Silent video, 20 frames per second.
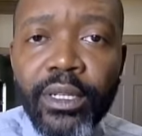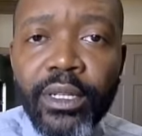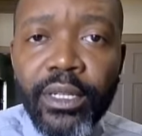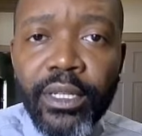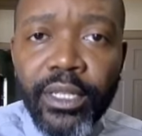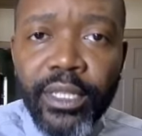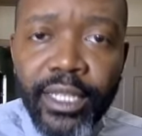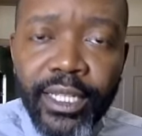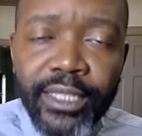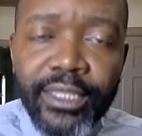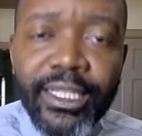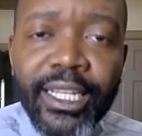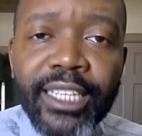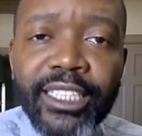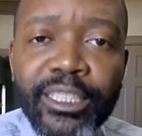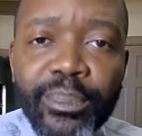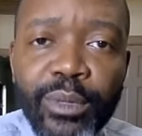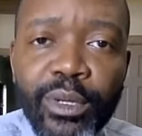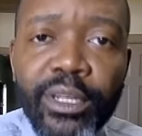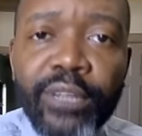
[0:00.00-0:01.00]
Get
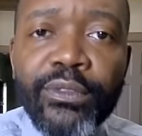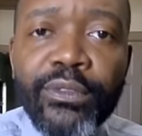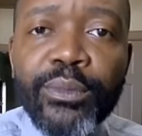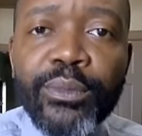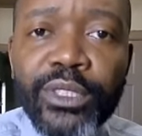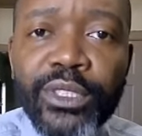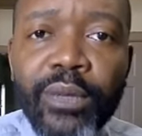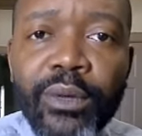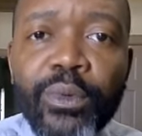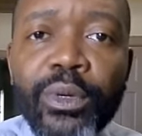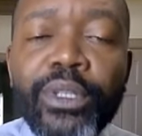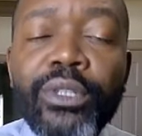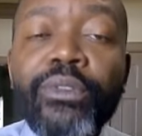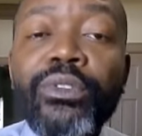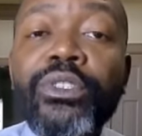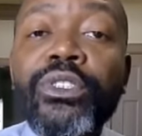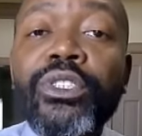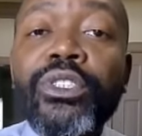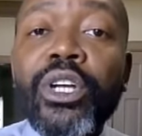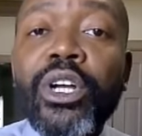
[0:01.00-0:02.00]
testimony from someone who
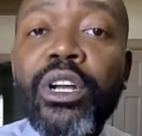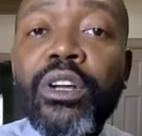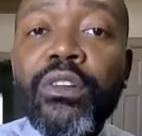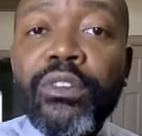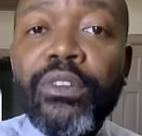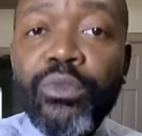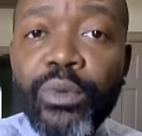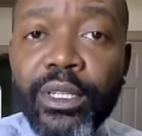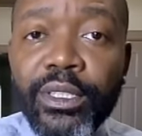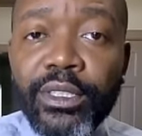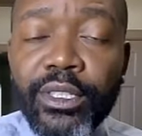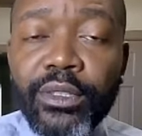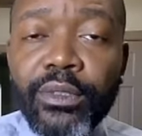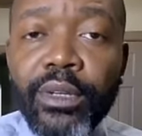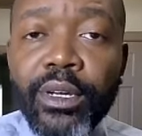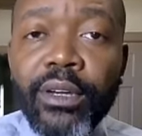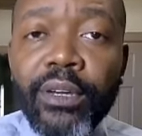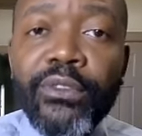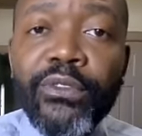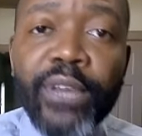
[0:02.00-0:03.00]
served with you, a
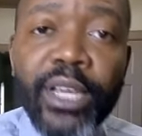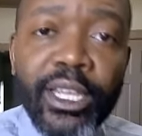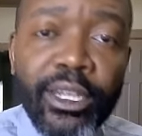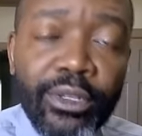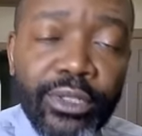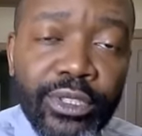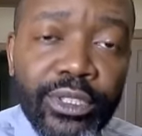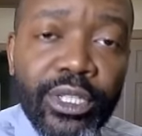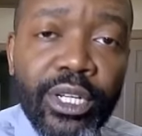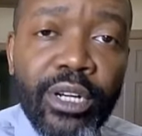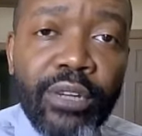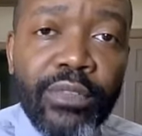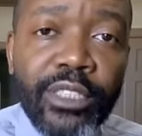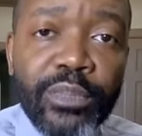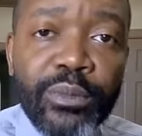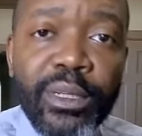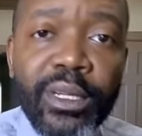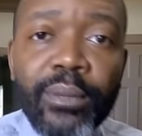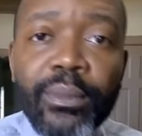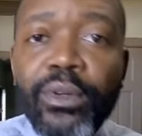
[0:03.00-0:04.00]
fellow service
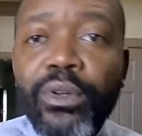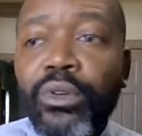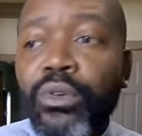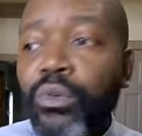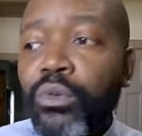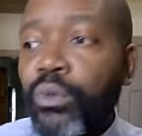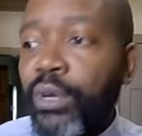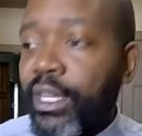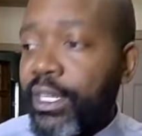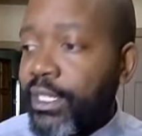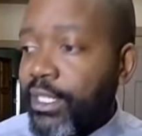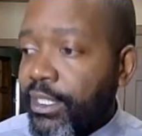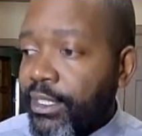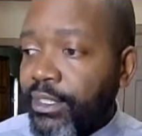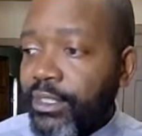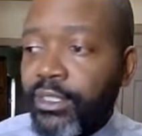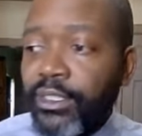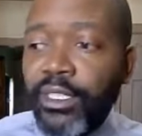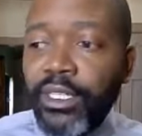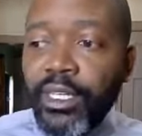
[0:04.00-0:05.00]
member who witnessed
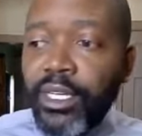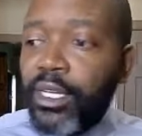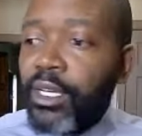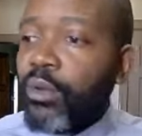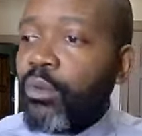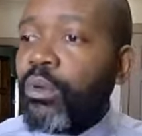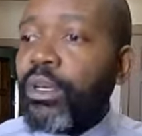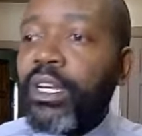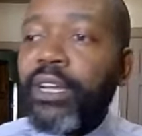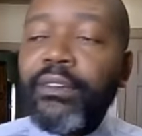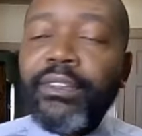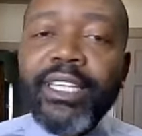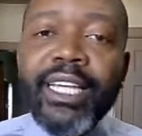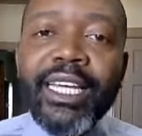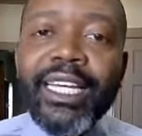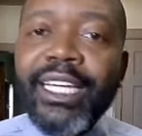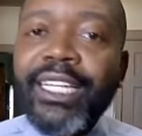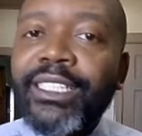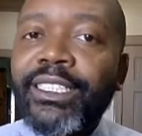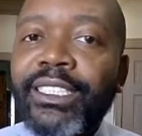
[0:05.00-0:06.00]
whatever that
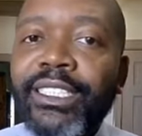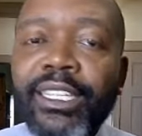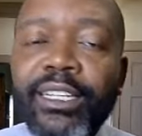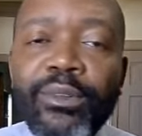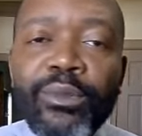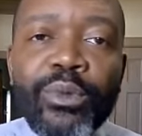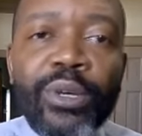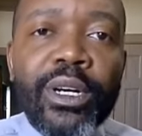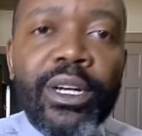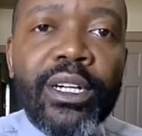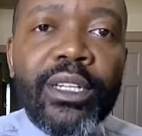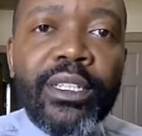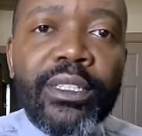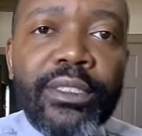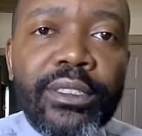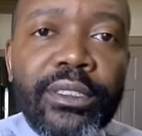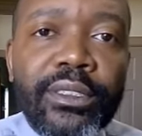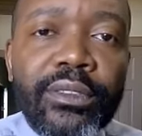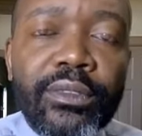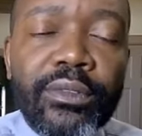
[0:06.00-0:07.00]
incident was,
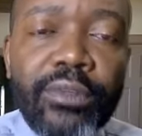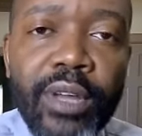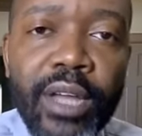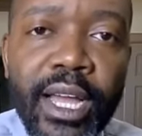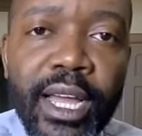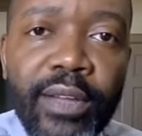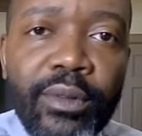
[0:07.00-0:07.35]
right?